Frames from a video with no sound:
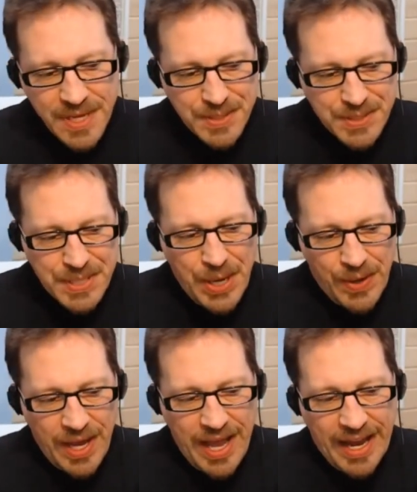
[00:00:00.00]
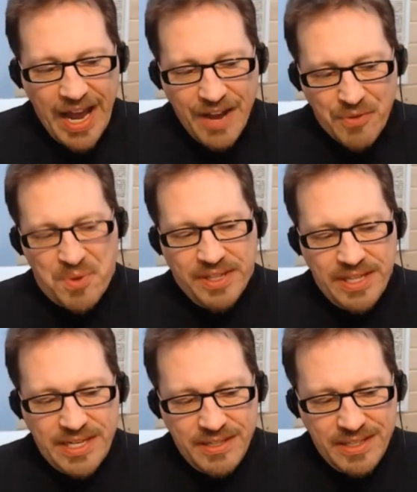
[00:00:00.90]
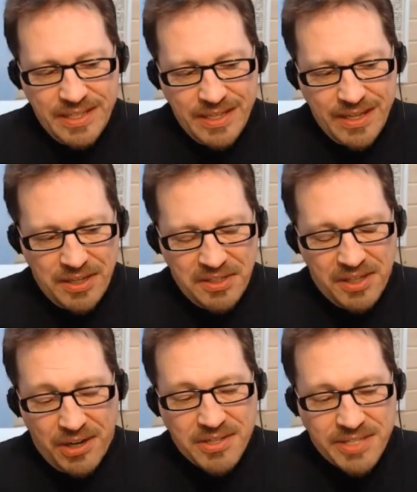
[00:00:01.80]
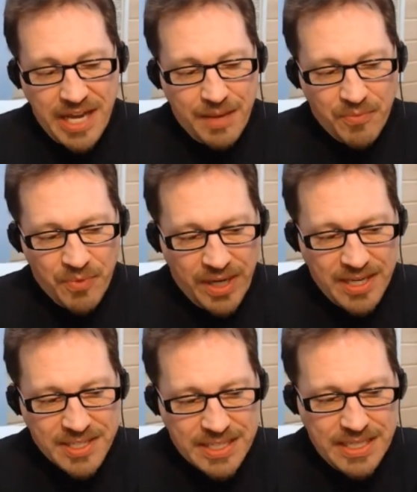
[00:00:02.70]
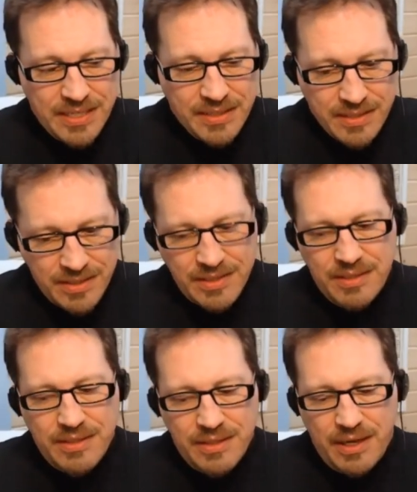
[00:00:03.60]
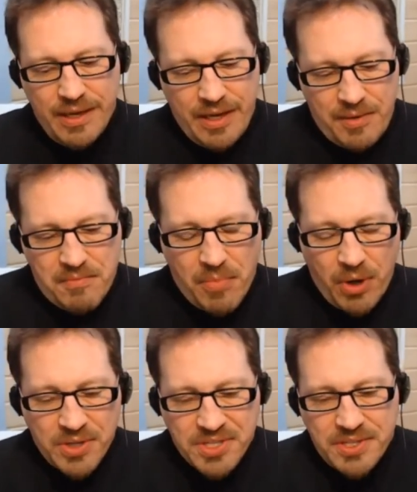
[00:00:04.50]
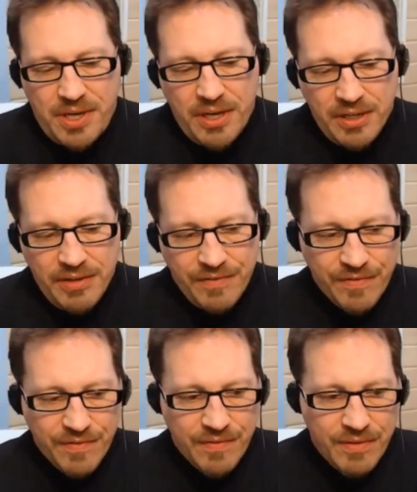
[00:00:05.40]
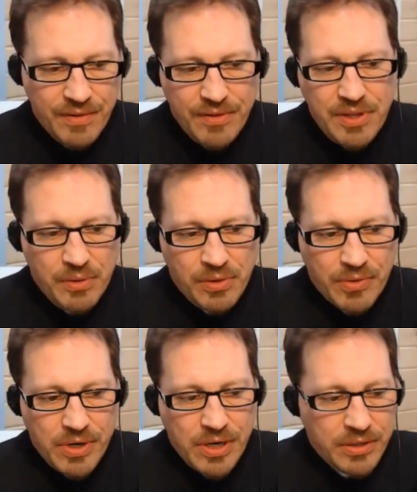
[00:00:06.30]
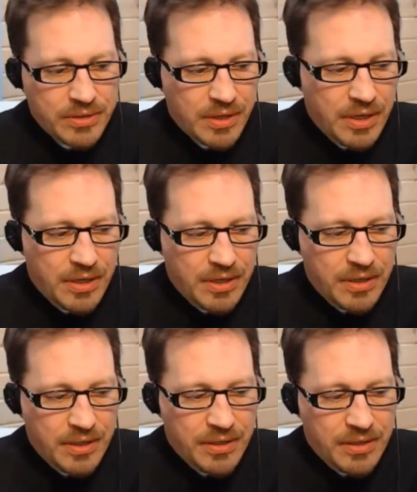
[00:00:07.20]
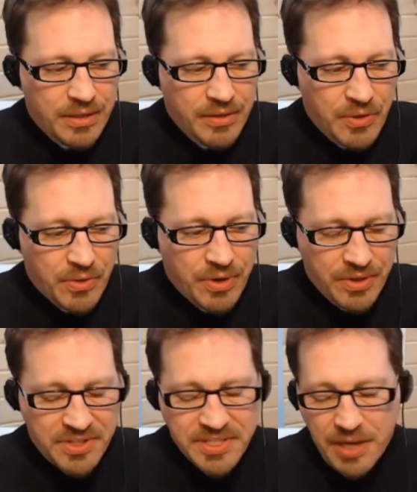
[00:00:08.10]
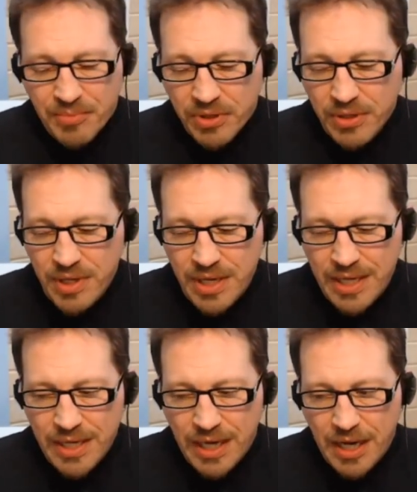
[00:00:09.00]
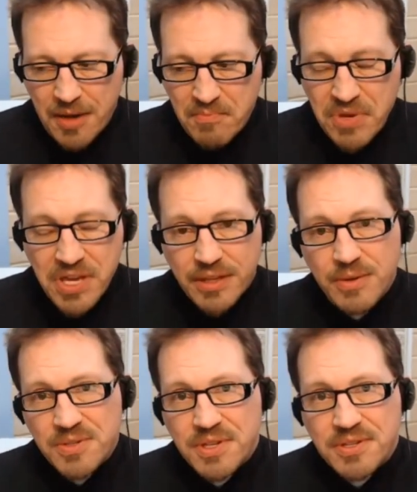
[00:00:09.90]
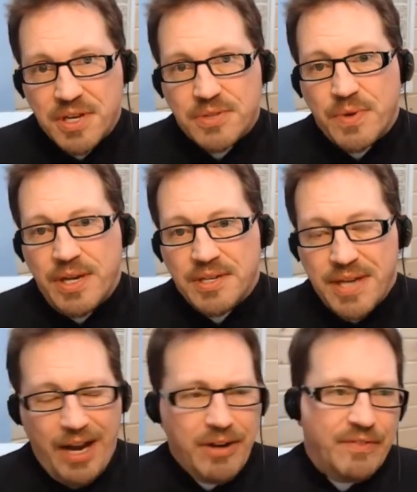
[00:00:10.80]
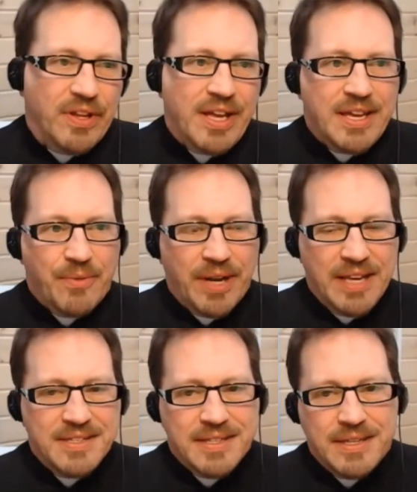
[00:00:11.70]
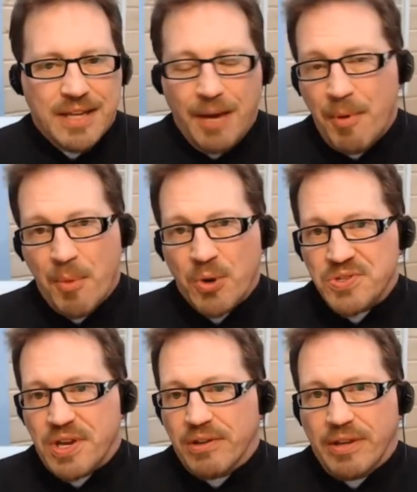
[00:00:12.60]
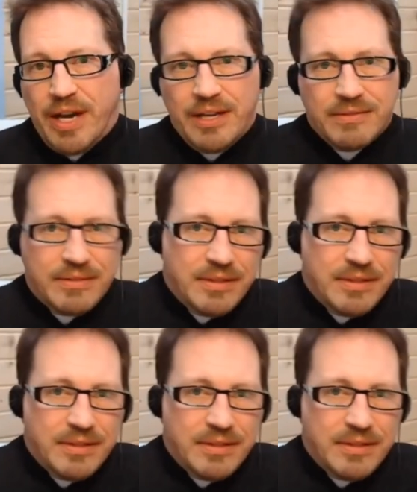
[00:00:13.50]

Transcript: So, and I have a really hard time when I see marks of the old order, the Order of the Temple, being used in such ways. I don't even like it when I see it. I'm a motorcycle guy